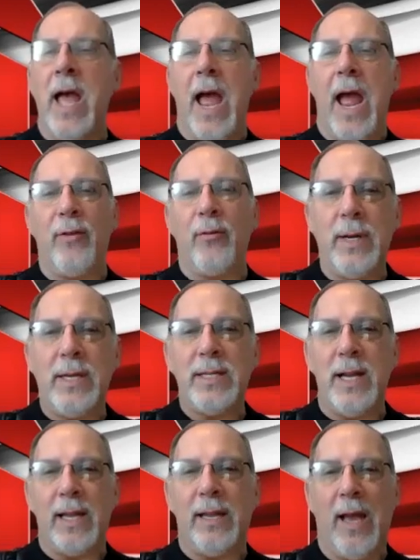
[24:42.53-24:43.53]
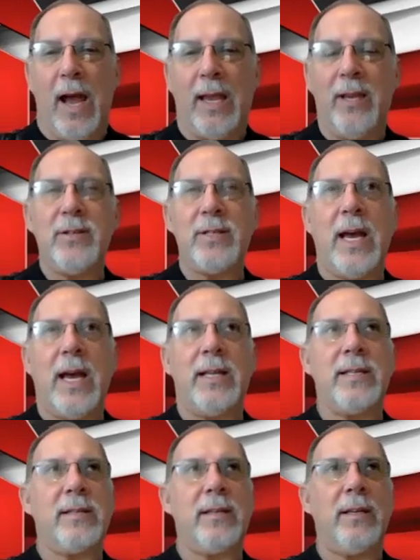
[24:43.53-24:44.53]
And the reason I use that
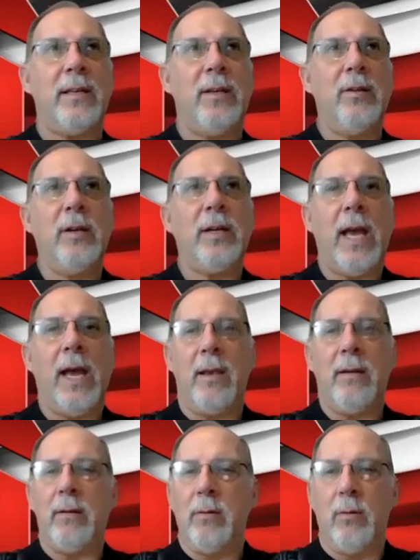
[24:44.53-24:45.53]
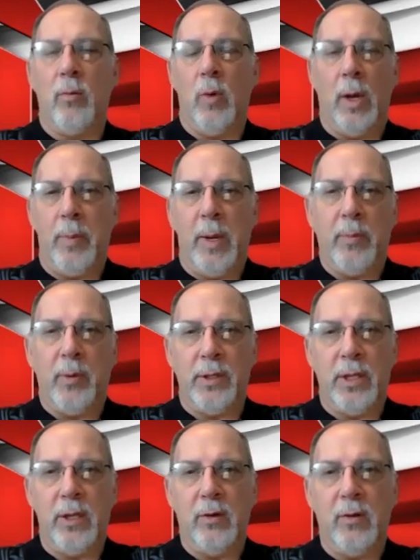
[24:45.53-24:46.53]
is you look at what people
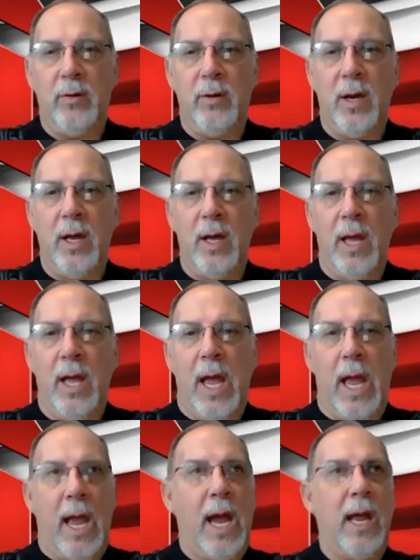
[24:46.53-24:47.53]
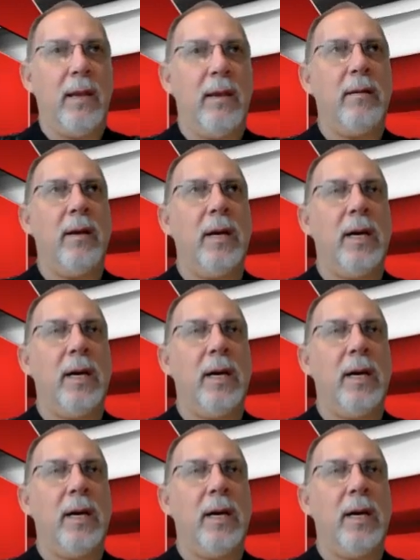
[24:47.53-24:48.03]
do, and